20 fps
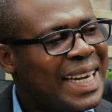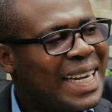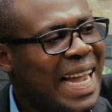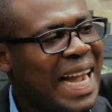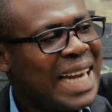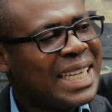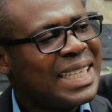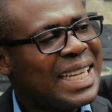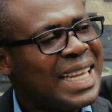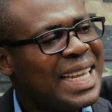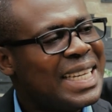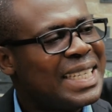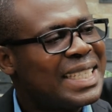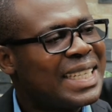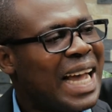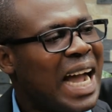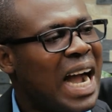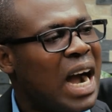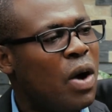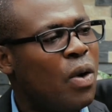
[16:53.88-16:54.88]
that
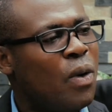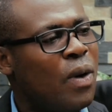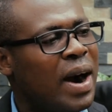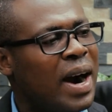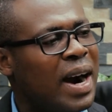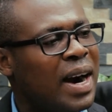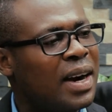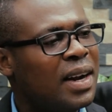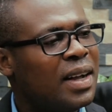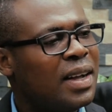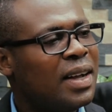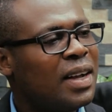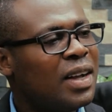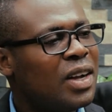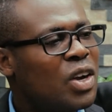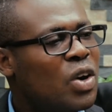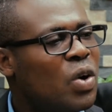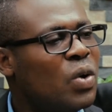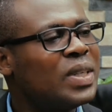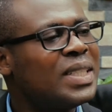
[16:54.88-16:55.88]
is our
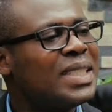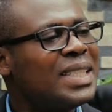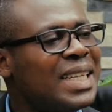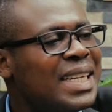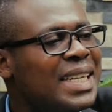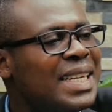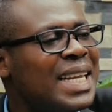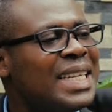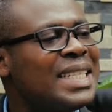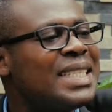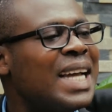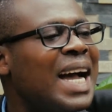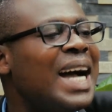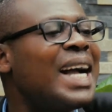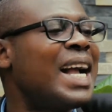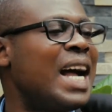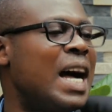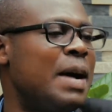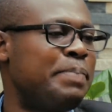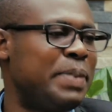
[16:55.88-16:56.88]
continental
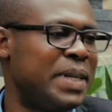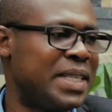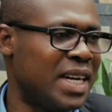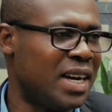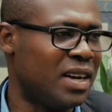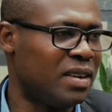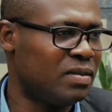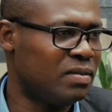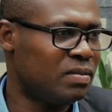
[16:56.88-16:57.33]
capital.